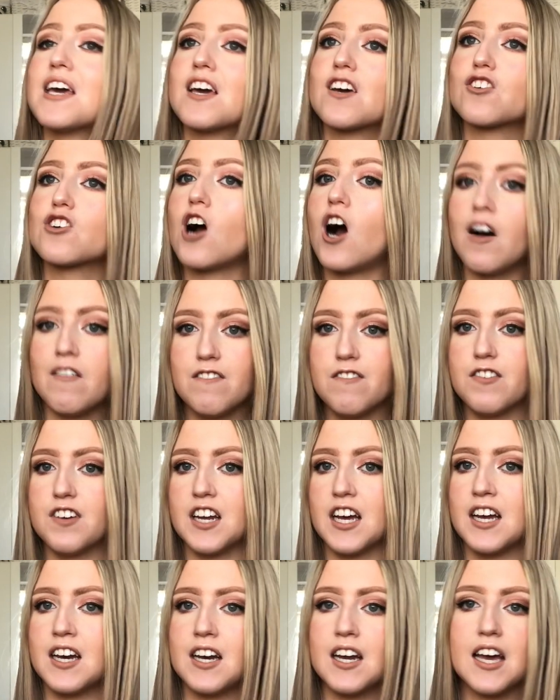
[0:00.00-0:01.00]

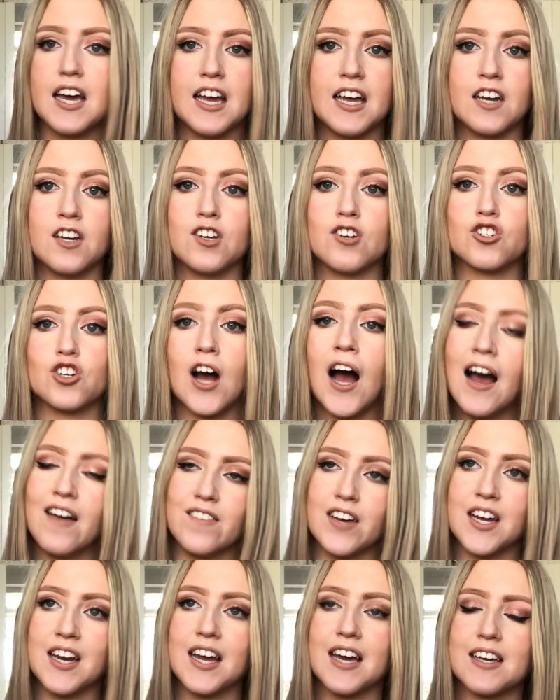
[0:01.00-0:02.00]
confident in your
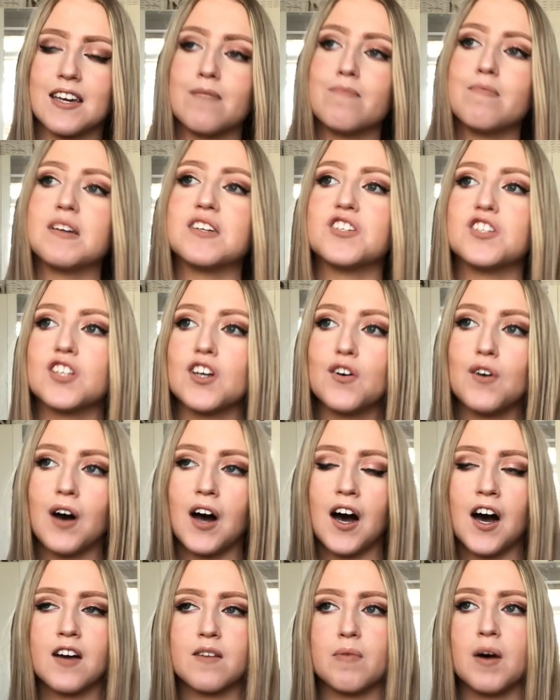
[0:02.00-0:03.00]
driving. It can be so
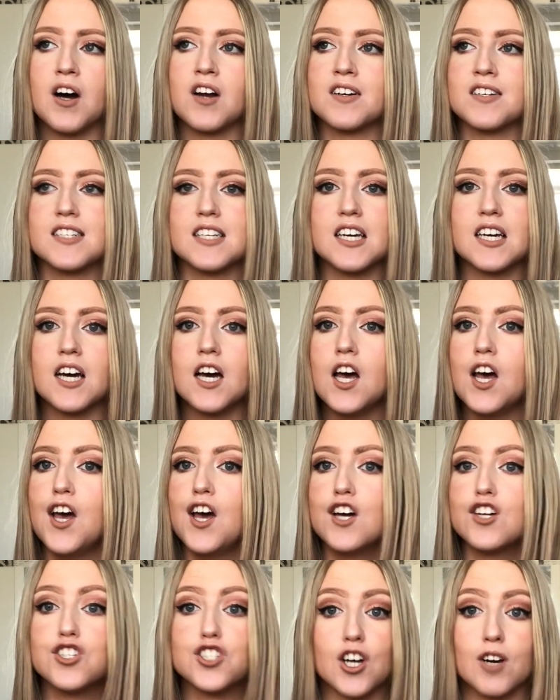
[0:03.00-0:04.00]
hard, but honestly,
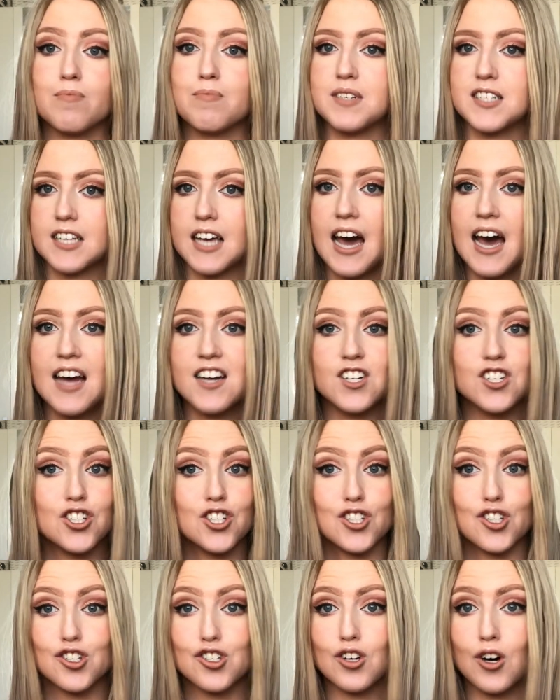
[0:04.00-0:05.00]
don't be scared,
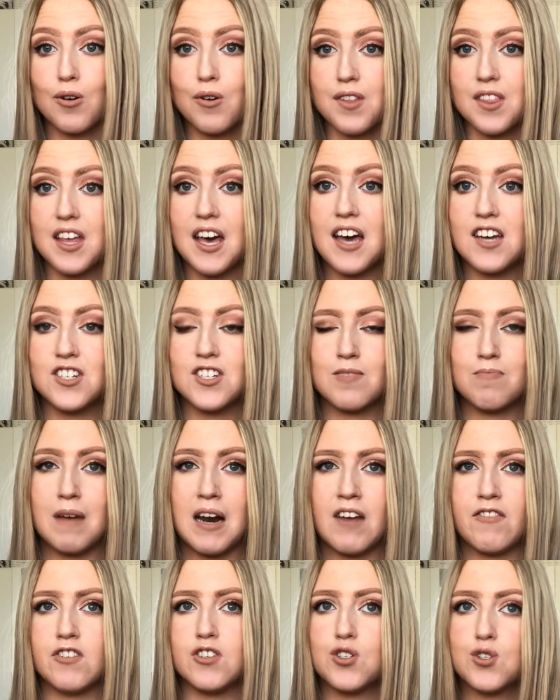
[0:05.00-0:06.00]
just go with it. It doesn't
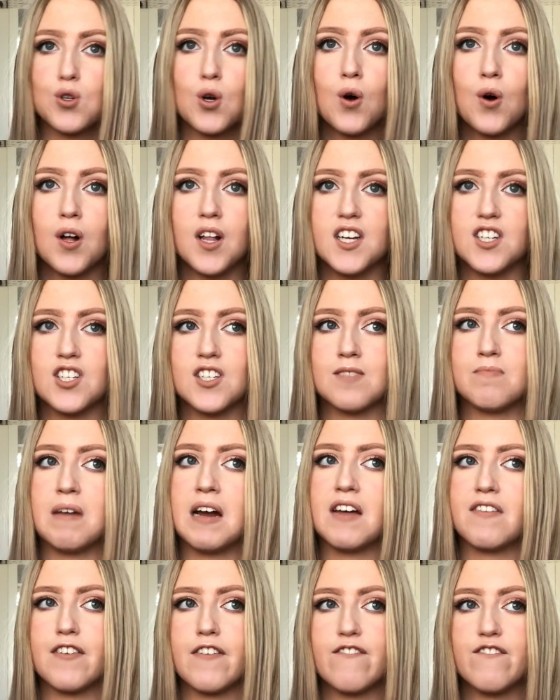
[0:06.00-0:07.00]
matter if you stall, it doesn't
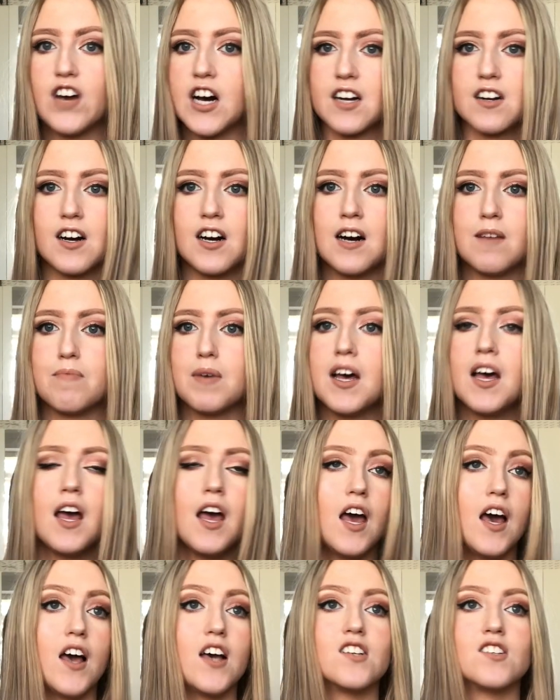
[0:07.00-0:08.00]
matter if you fuck up,
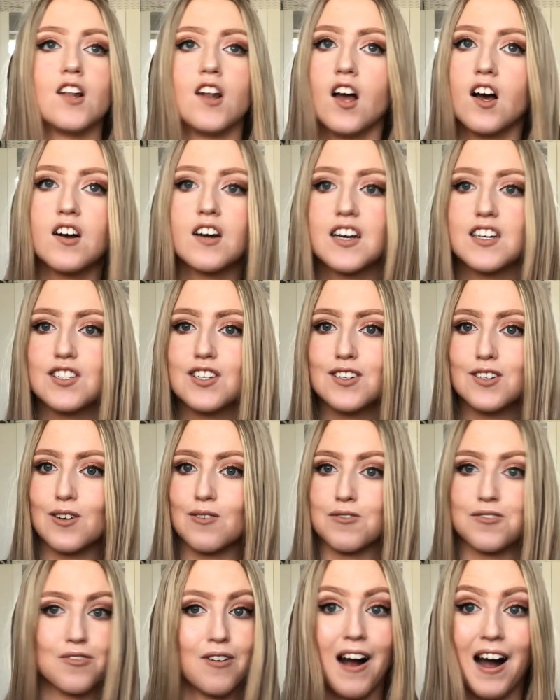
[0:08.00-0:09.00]
as long as you
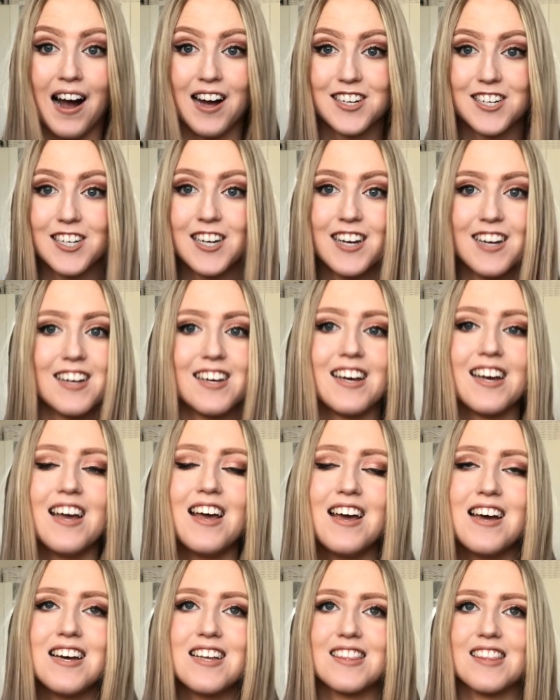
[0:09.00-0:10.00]
don't crash
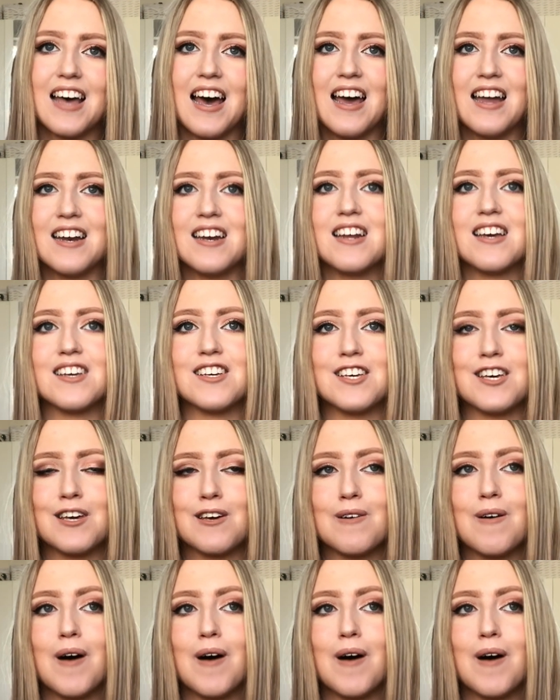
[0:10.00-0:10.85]
then you